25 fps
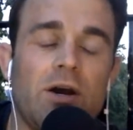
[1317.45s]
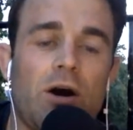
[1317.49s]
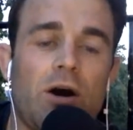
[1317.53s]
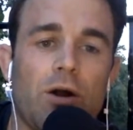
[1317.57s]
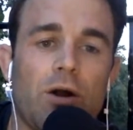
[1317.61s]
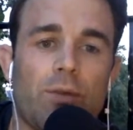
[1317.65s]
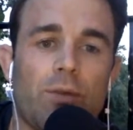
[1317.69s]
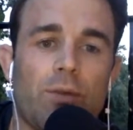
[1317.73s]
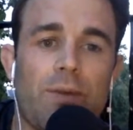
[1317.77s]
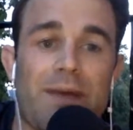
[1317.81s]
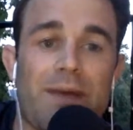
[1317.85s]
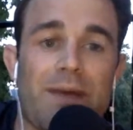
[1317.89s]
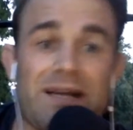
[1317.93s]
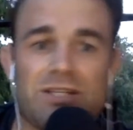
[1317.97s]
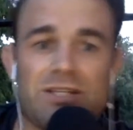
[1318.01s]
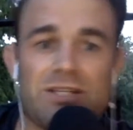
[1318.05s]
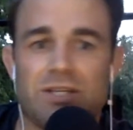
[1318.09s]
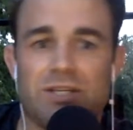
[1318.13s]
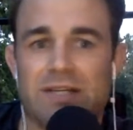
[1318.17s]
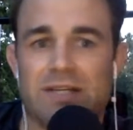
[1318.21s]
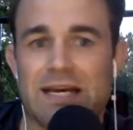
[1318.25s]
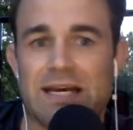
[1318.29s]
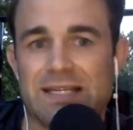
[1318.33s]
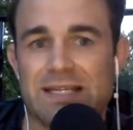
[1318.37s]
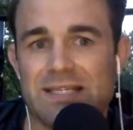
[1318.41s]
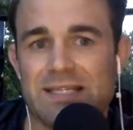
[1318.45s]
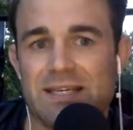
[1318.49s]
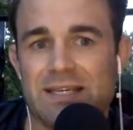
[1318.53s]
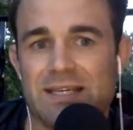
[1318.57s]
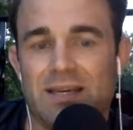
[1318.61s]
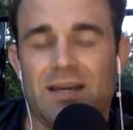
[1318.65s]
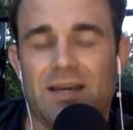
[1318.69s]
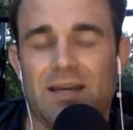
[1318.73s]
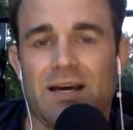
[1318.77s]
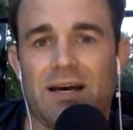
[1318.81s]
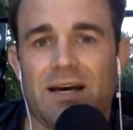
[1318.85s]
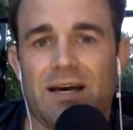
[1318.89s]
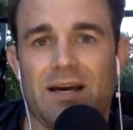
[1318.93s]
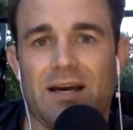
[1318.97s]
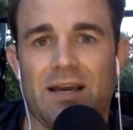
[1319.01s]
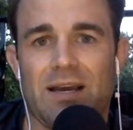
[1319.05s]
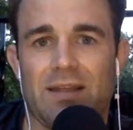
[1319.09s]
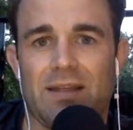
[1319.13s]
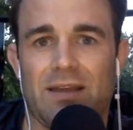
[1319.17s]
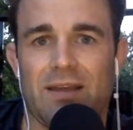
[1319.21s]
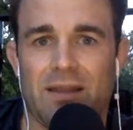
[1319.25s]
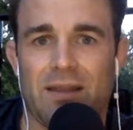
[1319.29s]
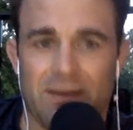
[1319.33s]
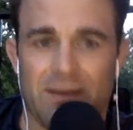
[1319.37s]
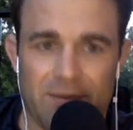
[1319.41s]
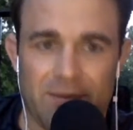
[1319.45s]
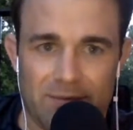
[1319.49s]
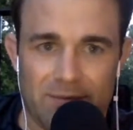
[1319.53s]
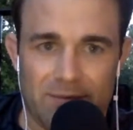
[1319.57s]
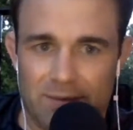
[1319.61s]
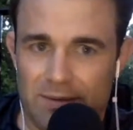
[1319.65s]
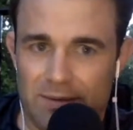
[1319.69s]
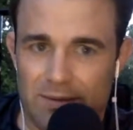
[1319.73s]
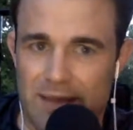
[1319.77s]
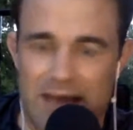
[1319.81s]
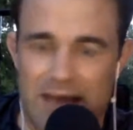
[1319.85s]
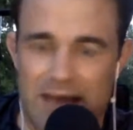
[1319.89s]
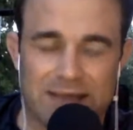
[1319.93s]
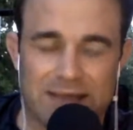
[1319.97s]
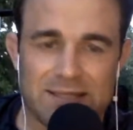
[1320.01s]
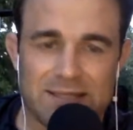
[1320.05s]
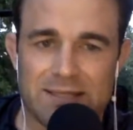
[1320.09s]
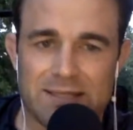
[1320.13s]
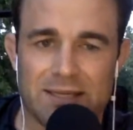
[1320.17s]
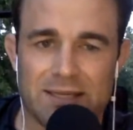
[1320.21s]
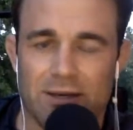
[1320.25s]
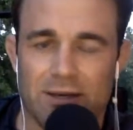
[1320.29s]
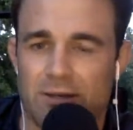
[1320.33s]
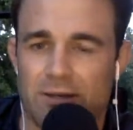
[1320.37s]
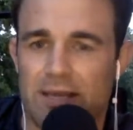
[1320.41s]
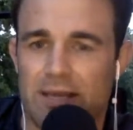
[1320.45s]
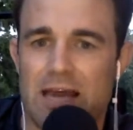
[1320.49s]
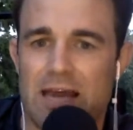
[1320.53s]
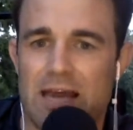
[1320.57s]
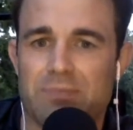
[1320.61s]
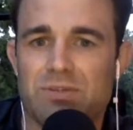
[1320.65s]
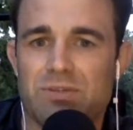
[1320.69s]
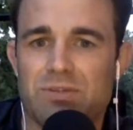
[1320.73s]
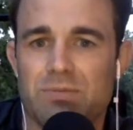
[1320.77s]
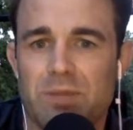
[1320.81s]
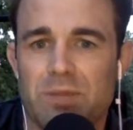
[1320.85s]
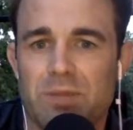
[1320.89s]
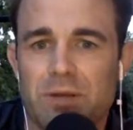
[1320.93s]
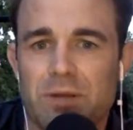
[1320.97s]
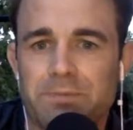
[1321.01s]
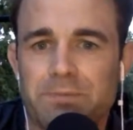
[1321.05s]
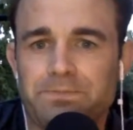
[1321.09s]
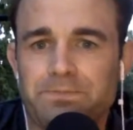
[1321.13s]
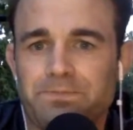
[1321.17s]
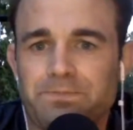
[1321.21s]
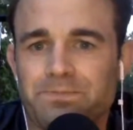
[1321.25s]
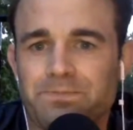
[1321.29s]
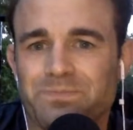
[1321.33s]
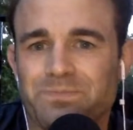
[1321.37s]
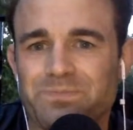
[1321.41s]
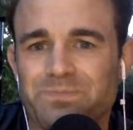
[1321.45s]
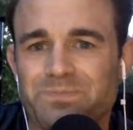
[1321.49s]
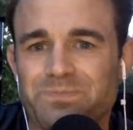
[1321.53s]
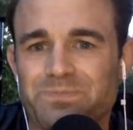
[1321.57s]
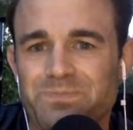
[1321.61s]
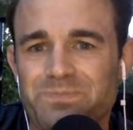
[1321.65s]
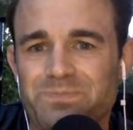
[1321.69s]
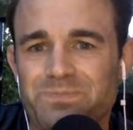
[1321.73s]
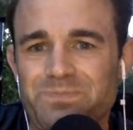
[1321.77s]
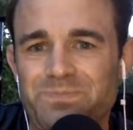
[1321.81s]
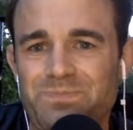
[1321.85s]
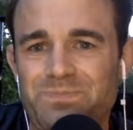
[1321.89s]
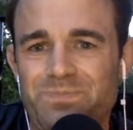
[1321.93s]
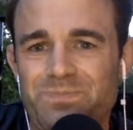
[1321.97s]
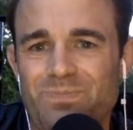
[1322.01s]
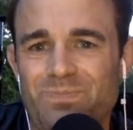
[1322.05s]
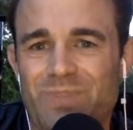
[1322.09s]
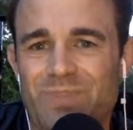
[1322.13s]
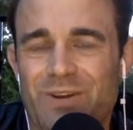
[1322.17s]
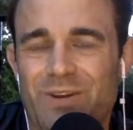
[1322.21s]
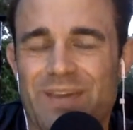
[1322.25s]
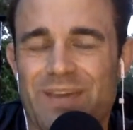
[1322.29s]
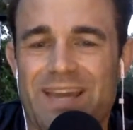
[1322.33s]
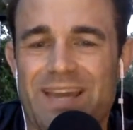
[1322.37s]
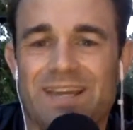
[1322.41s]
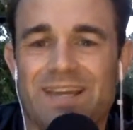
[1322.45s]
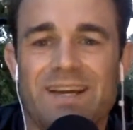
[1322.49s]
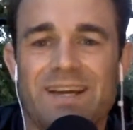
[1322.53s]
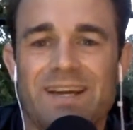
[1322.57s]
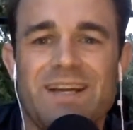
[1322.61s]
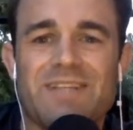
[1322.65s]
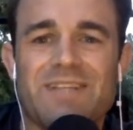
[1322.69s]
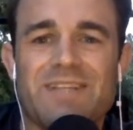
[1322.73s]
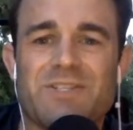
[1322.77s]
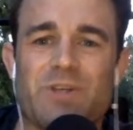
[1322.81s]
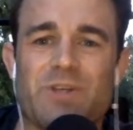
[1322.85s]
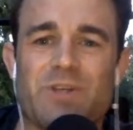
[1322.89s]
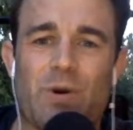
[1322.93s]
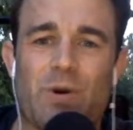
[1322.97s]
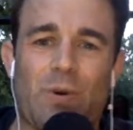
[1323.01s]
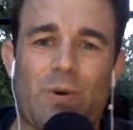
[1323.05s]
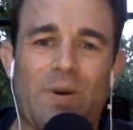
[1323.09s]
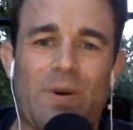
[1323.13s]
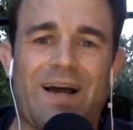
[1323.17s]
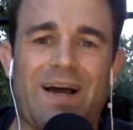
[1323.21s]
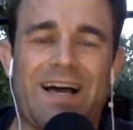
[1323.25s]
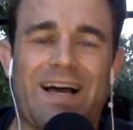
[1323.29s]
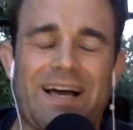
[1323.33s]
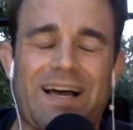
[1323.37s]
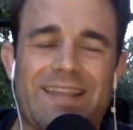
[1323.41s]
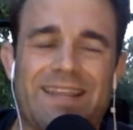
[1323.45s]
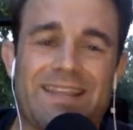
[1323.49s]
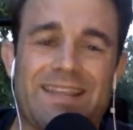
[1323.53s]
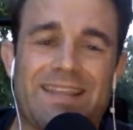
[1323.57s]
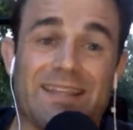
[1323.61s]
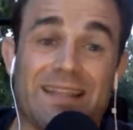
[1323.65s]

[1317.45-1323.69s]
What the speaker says: all the way back to your desk and then accessing all the apps from there. Okay, so the